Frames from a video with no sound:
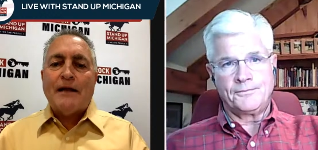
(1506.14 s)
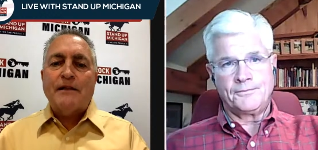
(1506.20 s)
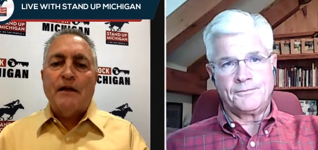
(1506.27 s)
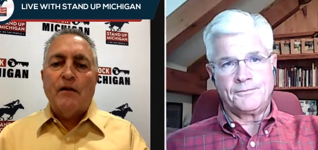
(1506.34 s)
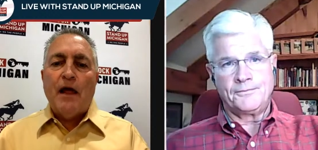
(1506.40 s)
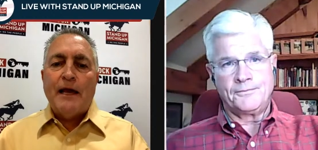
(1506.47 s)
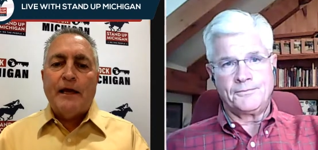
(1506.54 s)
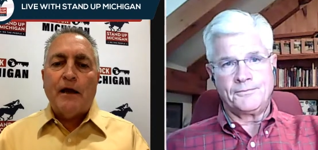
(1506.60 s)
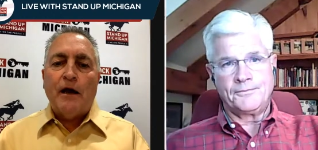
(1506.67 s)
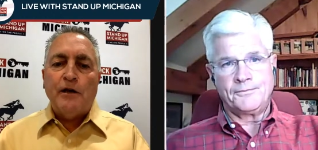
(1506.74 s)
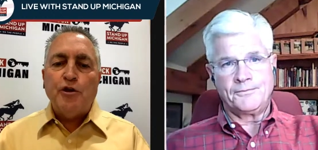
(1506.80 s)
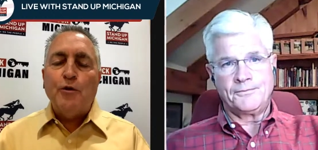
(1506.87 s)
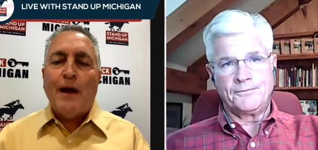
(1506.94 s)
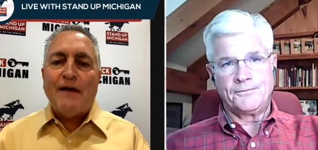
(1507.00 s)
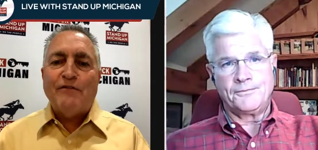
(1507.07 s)
Speaker 1: acting like uh,
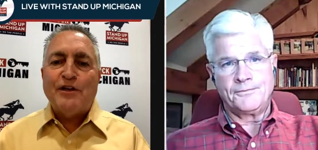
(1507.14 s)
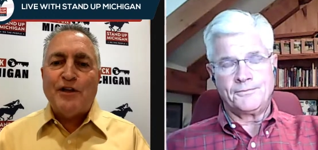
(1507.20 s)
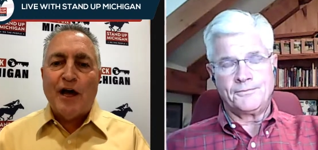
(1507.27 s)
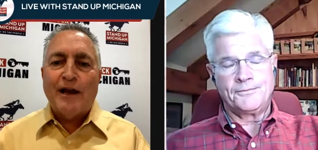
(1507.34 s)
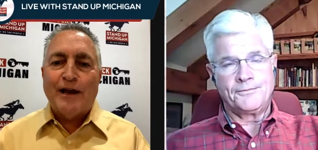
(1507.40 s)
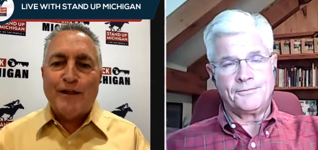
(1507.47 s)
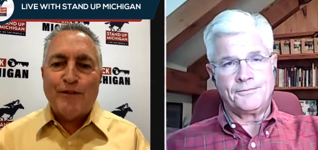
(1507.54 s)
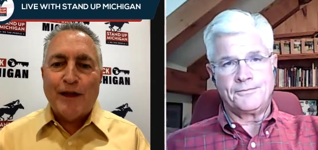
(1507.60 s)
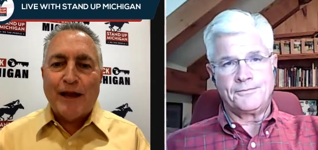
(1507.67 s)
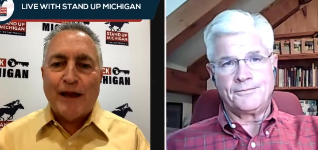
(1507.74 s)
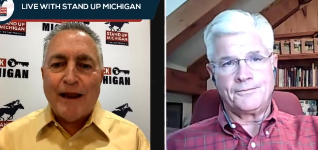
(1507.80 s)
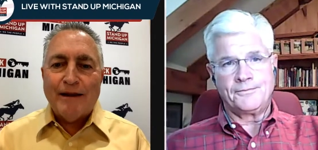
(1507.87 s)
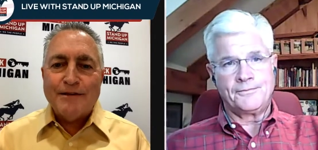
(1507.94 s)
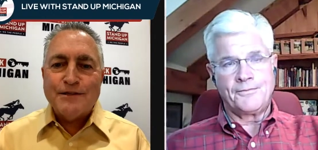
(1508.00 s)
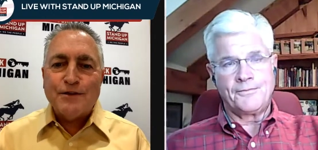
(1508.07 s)
you haven't done anything
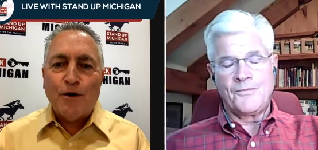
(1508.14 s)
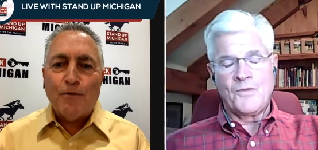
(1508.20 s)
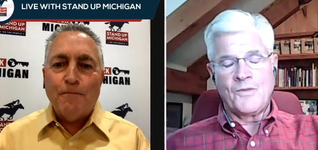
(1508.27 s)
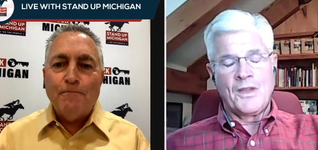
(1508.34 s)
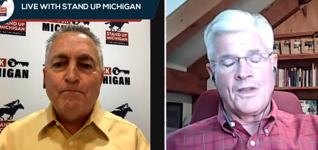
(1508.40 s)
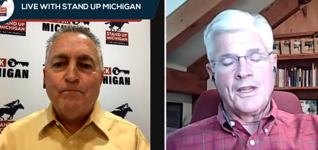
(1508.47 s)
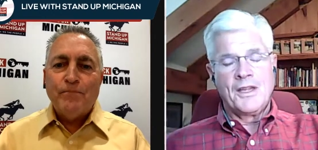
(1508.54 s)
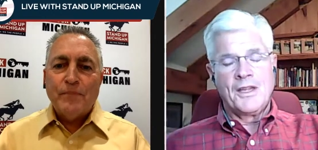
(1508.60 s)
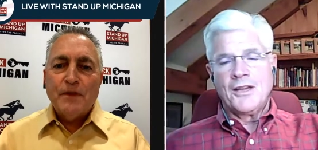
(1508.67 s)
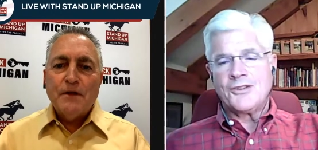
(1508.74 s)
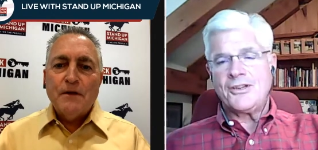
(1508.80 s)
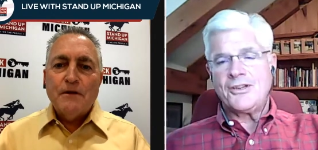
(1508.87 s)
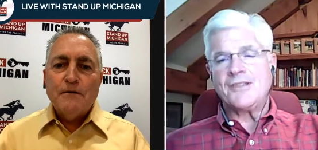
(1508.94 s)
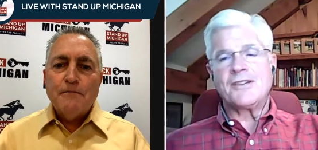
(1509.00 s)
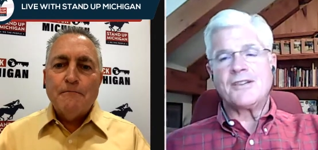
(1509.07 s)
on it. So
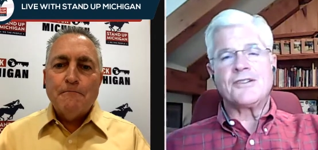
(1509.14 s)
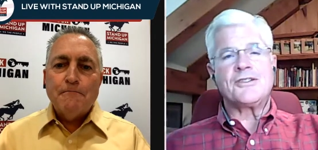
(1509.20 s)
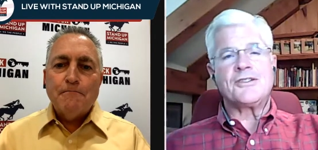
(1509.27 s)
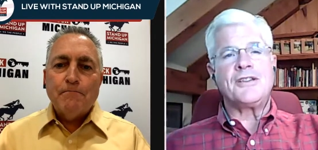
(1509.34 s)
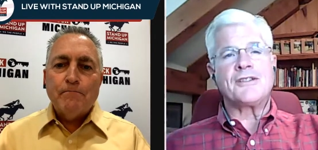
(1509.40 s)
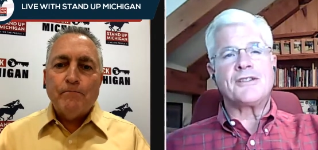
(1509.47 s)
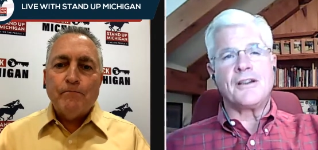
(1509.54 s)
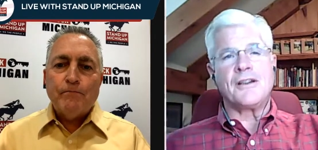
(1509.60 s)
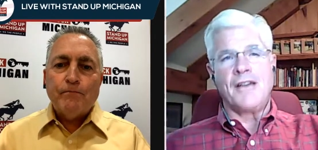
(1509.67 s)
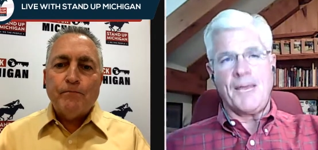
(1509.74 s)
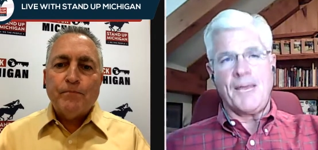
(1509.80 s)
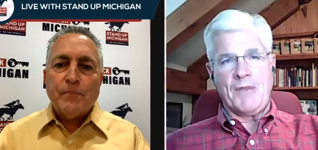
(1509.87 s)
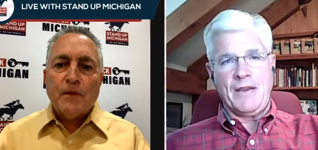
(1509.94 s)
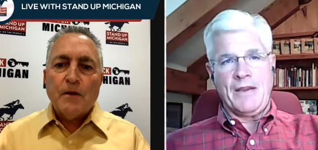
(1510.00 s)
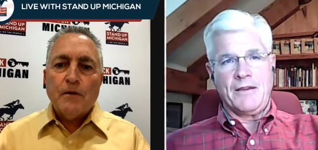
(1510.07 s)
Speaker 2: she's she's
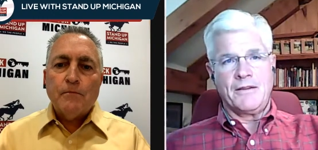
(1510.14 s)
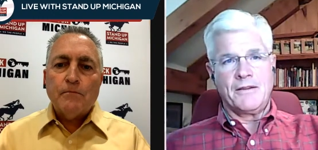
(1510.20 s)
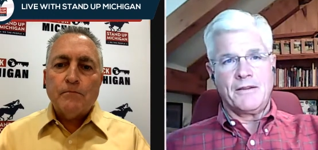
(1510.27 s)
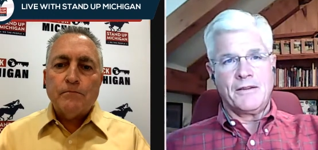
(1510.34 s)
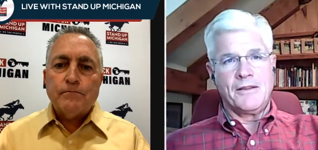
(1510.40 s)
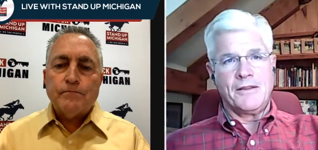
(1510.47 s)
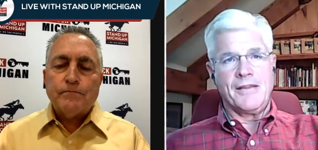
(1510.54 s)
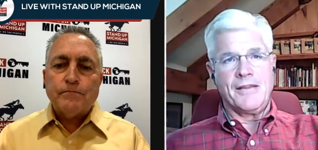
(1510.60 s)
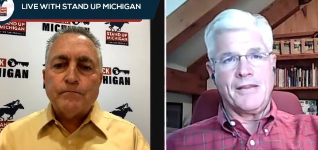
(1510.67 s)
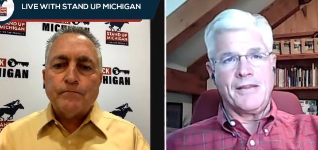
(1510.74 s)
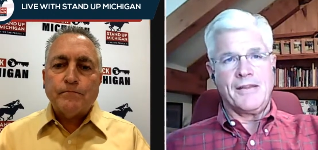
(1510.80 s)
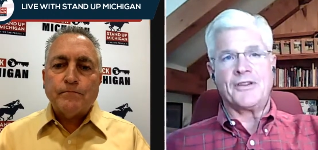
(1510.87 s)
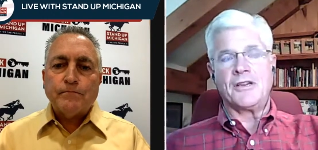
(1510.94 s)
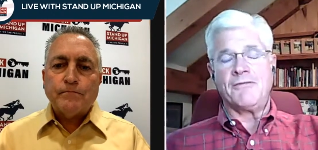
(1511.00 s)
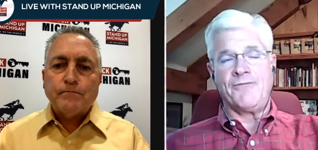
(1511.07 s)
claiming that the
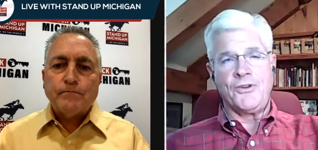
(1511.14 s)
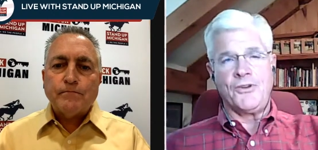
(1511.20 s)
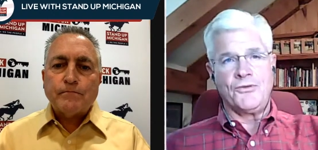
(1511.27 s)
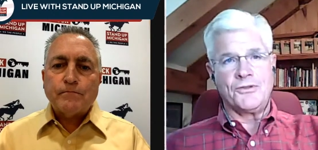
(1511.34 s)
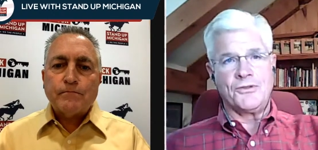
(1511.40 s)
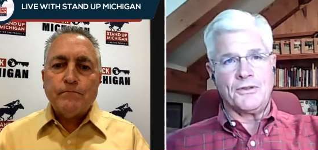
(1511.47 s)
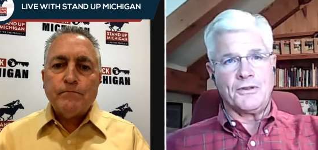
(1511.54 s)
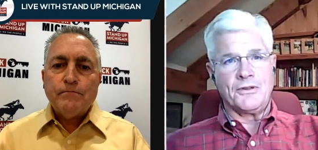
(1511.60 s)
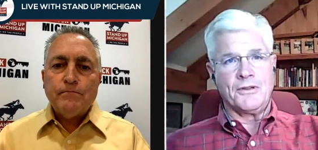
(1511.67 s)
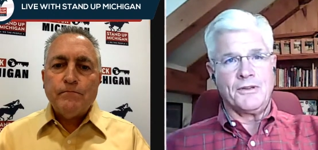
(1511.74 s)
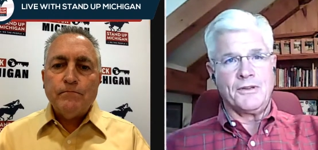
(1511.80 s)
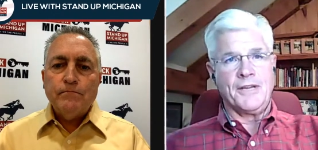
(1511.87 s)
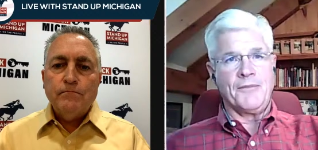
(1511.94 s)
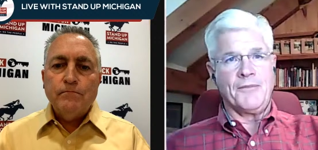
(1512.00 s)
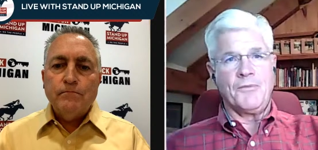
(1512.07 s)
confusion
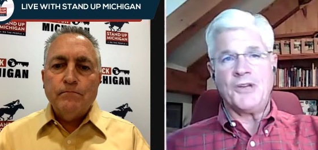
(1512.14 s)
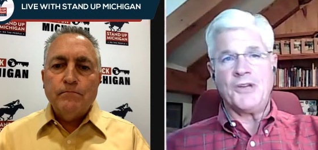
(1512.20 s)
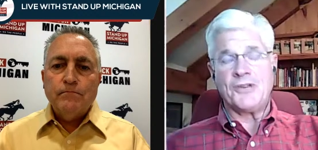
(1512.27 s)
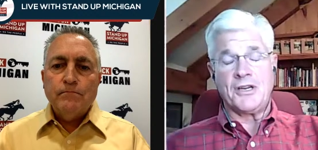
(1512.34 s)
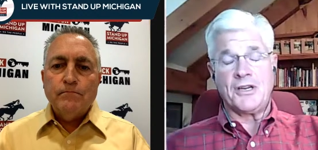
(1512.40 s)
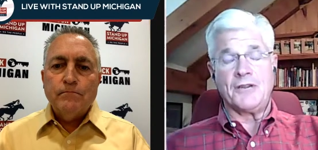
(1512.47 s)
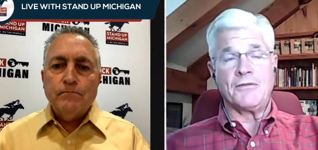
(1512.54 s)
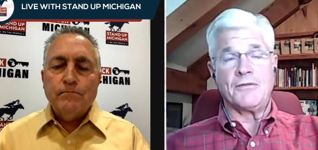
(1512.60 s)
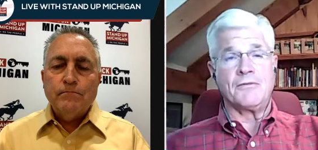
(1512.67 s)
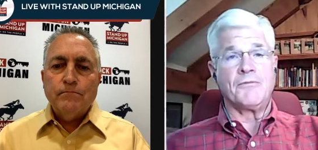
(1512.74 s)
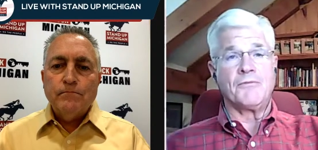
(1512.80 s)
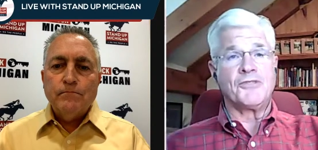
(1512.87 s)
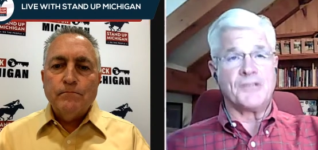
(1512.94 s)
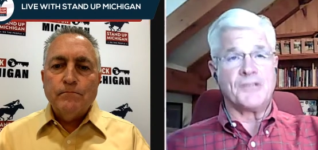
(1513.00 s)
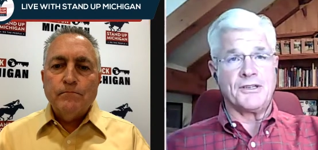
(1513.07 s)
that Michigan
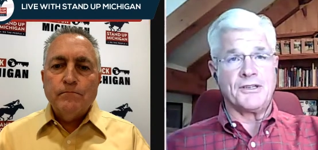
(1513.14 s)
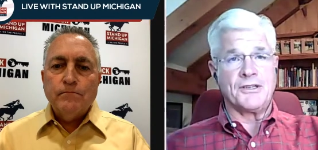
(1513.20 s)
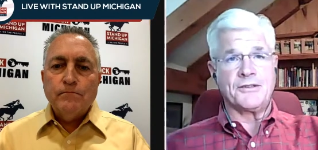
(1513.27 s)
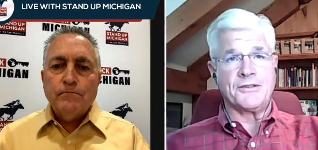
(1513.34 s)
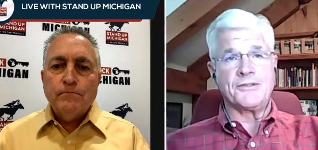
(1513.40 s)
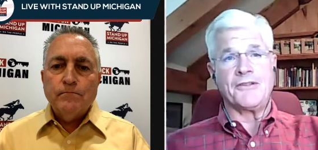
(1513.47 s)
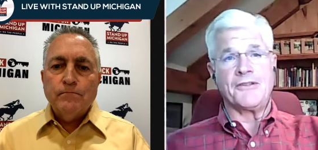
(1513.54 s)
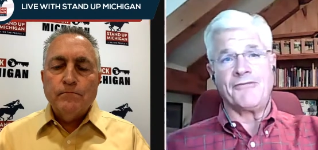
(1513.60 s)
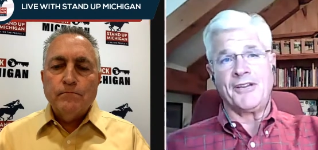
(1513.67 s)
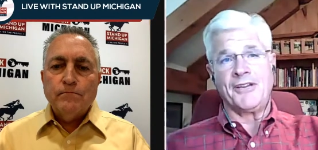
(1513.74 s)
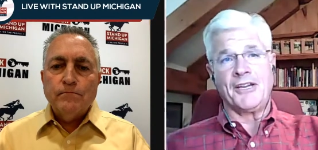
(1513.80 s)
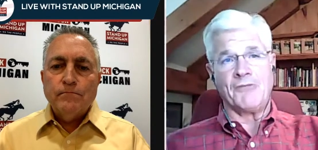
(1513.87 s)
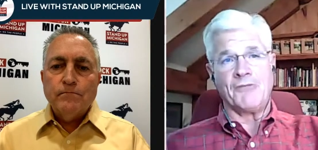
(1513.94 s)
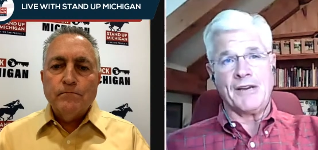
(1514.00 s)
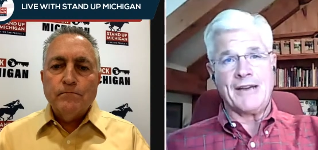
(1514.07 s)
citizens are
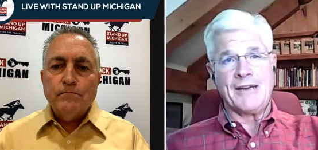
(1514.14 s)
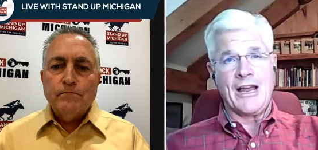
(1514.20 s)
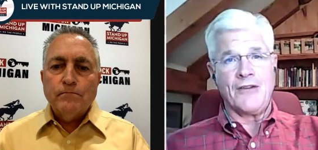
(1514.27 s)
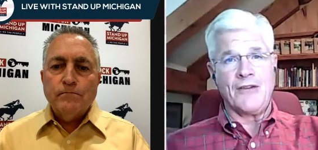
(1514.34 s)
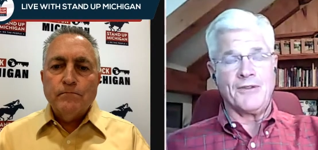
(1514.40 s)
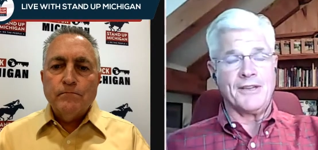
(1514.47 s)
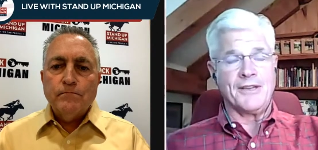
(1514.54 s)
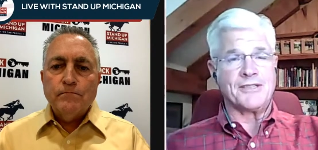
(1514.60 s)
feeling right now is